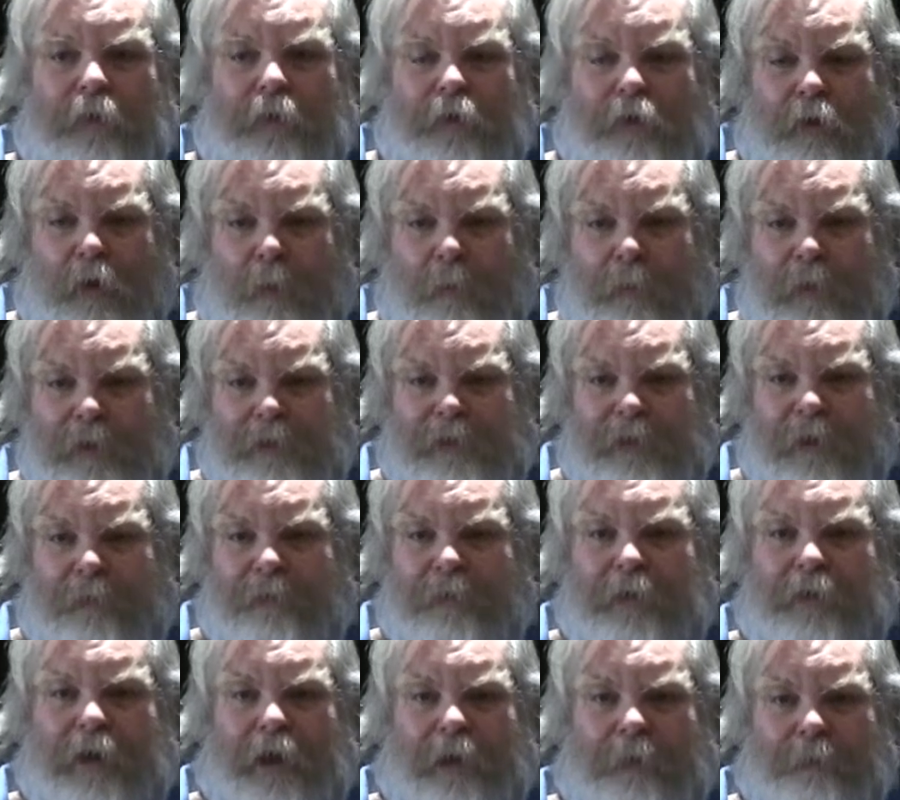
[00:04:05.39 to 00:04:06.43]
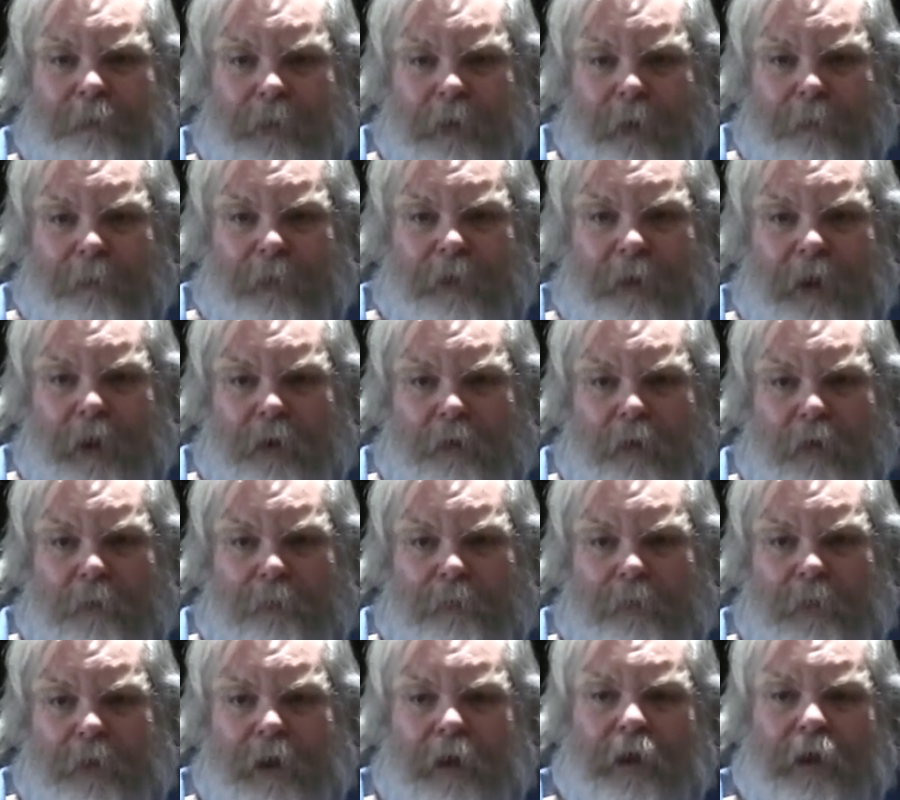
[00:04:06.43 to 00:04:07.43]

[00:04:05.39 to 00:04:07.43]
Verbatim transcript: Nobody's ever taken me up on that offer.